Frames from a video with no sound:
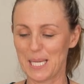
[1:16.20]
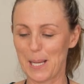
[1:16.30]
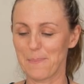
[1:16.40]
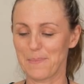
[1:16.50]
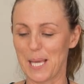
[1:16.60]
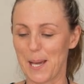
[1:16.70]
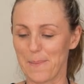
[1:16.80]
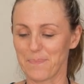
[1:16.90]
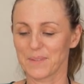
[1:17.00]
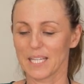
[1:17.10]
Yum,
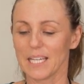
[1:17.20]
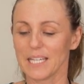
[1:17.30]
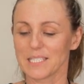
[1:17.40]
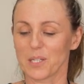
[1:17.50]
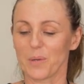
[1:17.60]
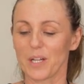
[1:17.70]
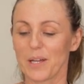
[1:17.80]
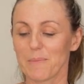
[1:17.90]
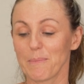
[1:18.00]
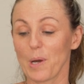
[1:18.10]
yum. So when
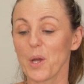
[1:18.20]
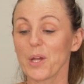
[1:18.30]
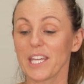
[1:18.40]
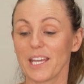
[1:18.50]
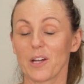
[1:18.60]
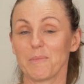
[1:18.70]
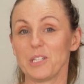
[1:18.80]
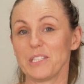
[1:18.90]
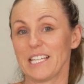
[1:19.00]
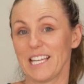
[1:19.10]
I'm poking, I'm
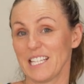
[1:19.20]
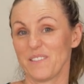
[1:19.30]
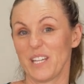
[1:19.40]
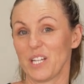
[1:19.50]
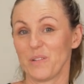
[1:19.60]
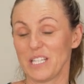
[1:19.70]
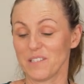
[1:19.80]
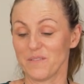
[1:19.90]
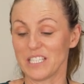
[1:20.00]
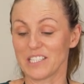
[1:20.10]
using each finger
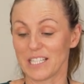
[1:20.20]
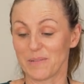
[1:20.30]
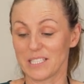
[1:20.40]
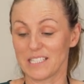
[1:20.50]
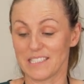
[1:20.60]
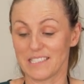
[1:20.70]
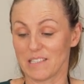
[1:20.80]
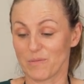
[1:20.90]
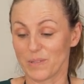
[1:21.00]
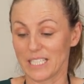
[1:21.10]
individually, which is
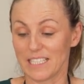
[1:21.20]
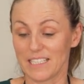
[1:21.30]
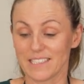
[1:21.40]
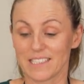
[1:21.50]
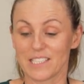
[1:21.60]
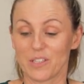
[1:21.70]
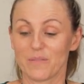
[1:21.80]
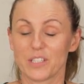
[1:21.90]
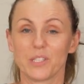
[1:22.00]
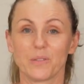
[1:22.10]
really
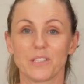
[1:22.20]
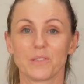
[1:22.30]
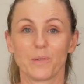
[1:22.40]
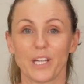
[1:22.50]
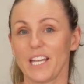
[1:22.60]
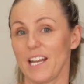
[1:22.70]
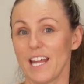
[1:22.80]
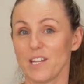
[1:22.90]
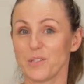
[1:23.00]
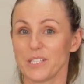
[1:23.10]
necessary for children to work out
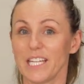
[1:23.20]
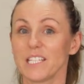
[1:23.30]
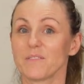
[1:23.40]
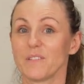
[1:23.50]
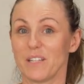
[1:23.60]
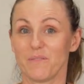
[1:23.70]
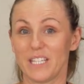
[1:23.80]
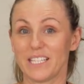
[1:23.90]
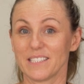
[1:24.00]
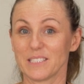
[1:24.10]
how to use each of their
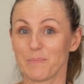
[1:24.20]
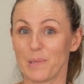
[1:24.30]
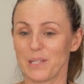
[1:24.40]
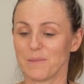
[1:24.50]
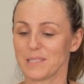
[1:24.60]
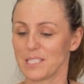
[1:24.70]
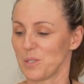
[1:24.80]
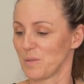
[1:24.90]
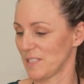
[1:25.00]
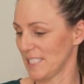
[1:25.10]
fingers by
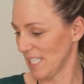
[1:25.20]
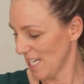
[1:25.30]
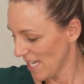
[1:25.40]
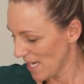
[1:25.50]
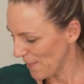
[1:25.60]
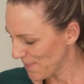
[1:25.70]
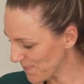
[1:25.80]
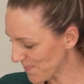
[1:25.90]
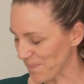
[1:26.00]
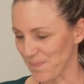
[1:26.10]
themselves.
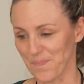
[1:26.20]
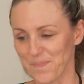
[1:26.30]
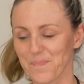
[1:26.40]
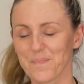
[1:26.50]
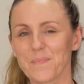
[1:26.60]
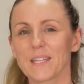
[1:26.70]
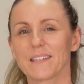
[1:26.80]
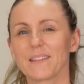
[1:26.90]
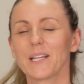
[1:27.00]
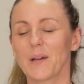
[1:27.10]
I
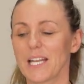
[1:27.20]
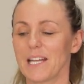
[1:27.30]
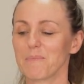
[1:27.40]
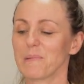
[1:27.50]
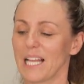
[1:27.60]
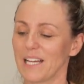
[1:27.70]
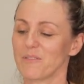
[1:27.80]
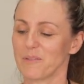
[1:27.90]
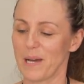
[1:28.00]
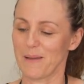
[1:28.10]
think I need a
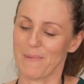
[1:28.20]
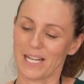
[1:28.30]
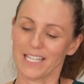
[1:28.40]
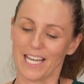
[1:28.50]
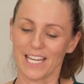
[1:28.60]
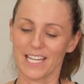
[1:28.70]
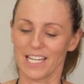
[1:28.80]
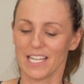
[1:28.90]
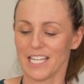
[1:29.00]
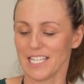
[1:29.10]
plate for my mud cake.